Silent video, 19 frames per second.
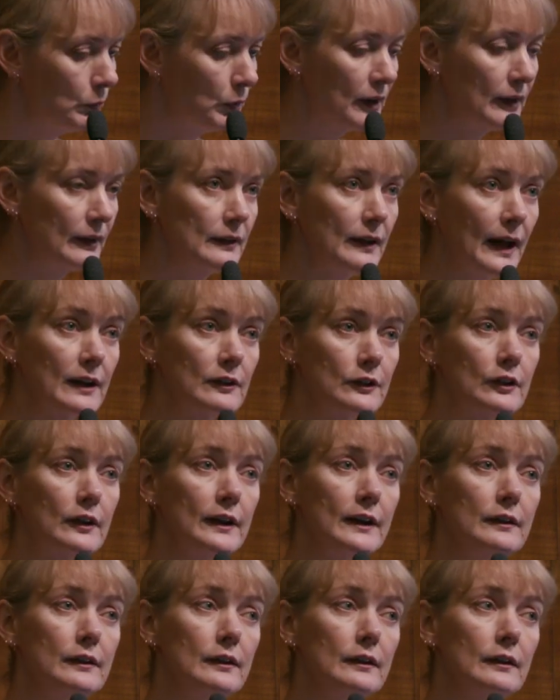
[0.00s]
Well,
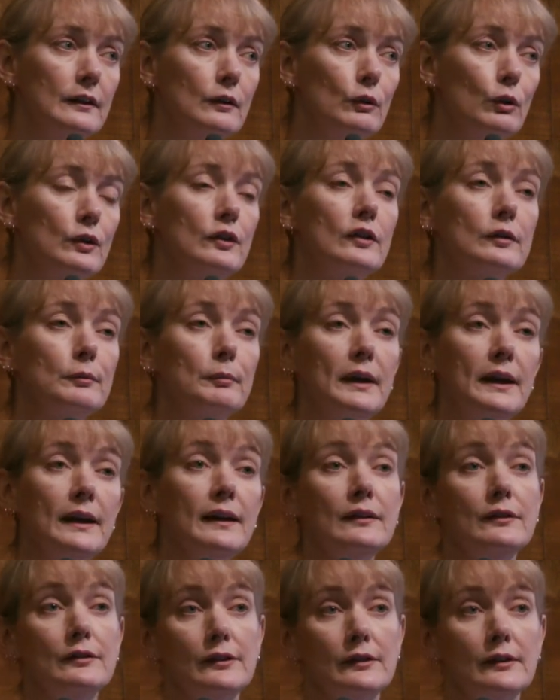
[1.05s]
actually, autism
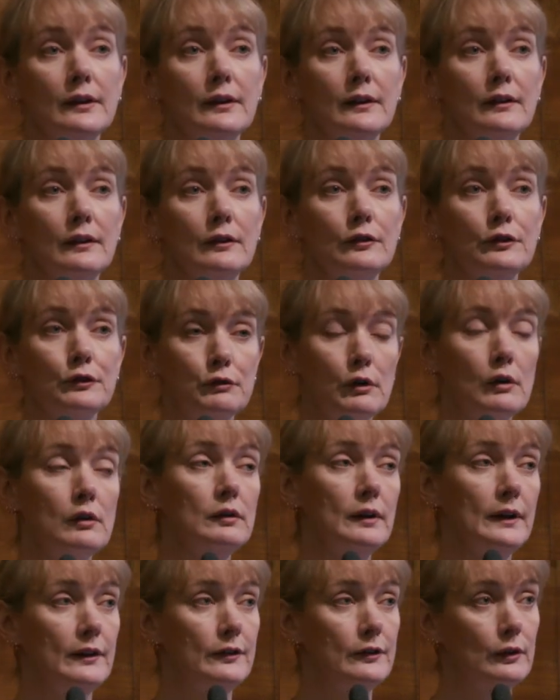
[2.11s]
is
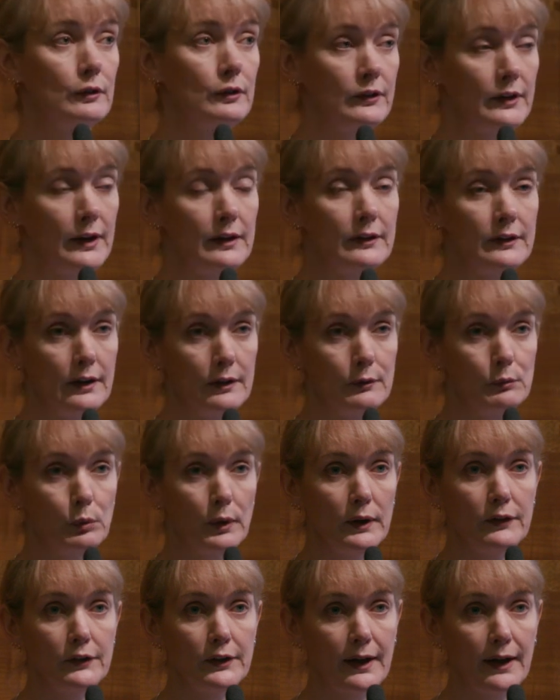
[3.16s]
strongly associated
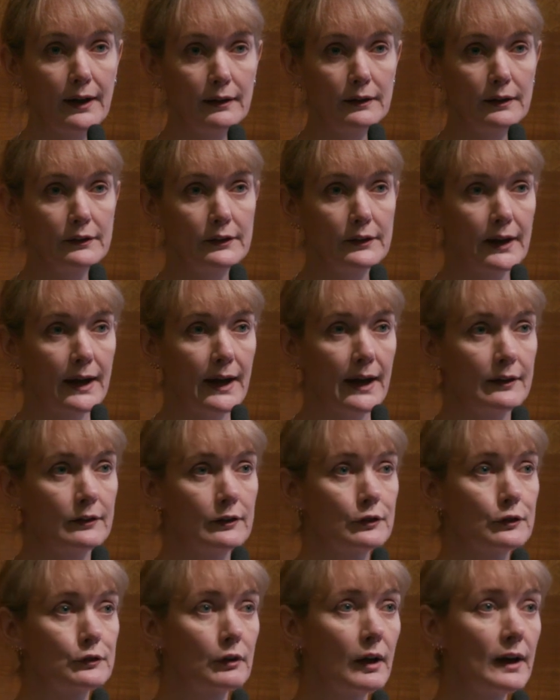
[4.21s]
with talent,
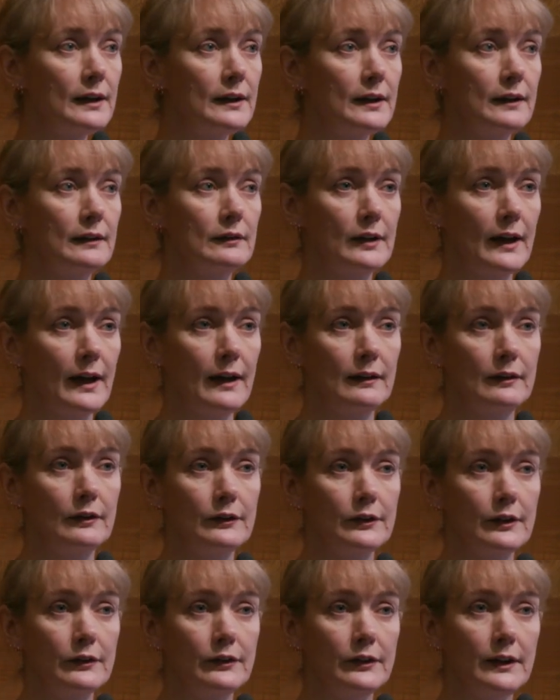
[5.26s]
and striking
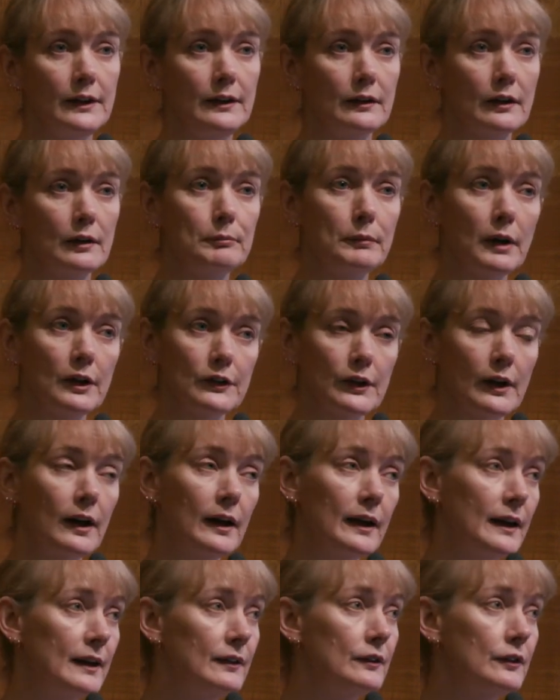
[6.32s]
talents are seen at a much
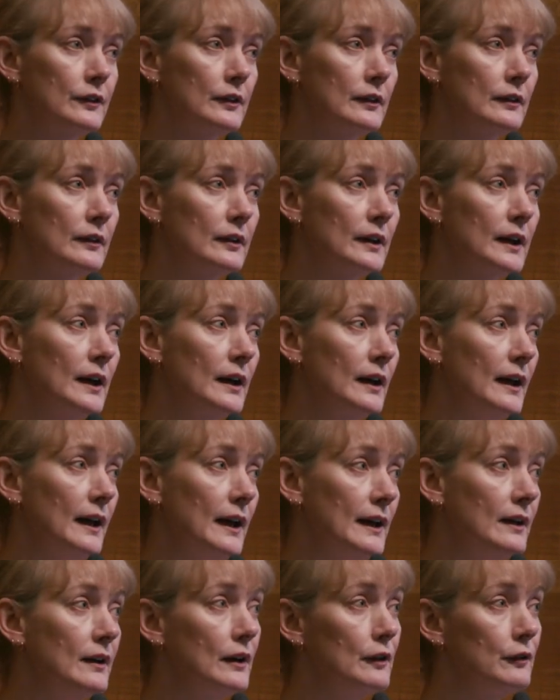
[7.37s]
higher instant
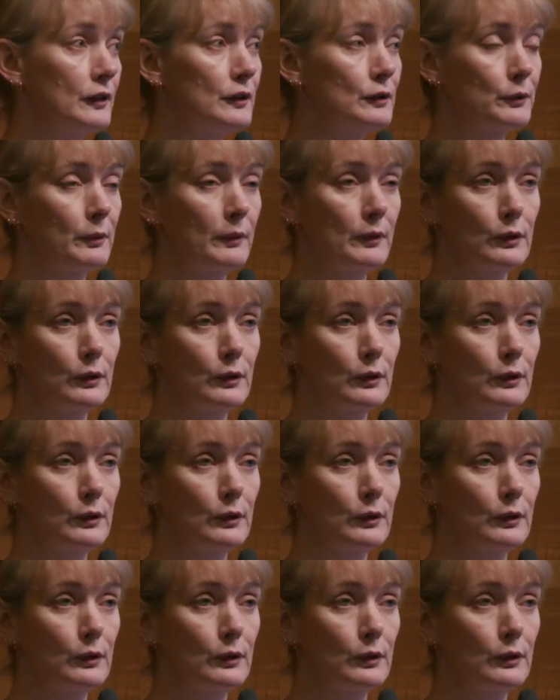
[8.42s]
in individuals